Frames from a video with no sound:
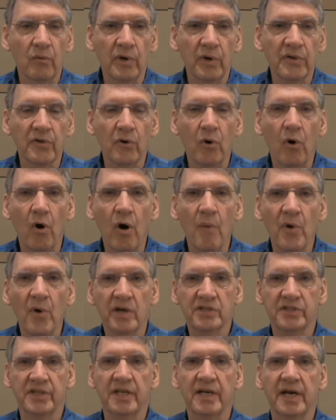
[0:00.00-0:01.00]
uh, one of the
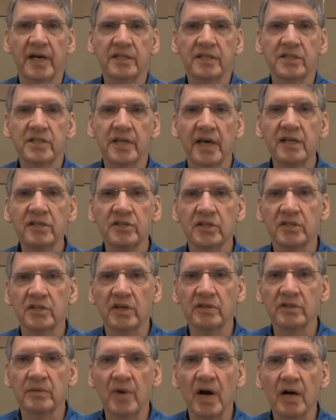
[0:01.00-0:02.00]
hallmarks of the United States is
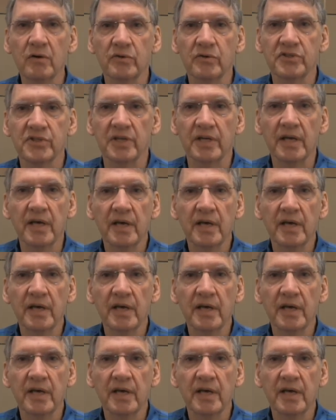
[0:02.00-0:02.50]
our democracy,